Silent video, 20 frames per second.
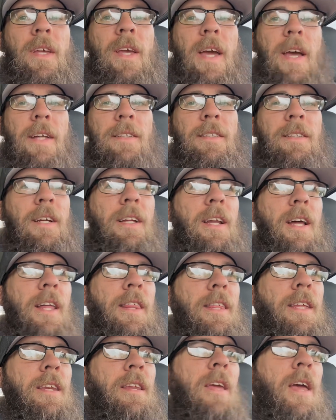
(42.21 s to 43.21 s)
Can't see
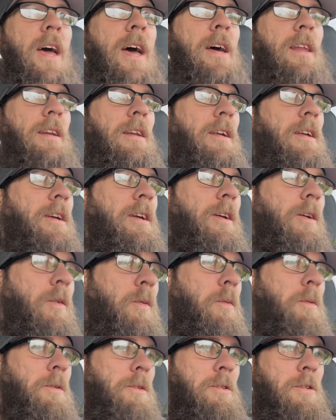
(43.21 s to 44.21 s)
nothing yet.
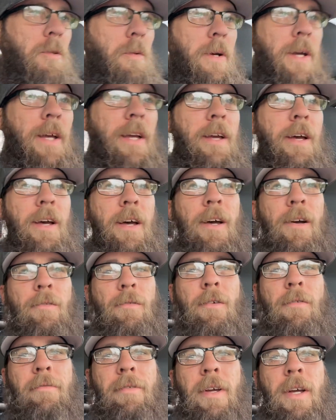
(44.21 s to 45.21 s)
We'll do a
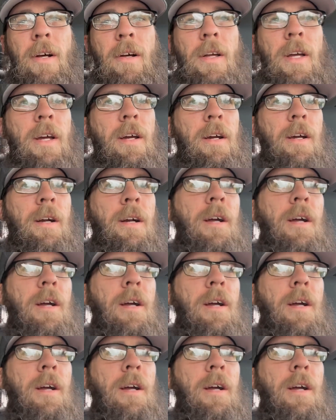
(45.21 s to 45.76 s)
reveal here.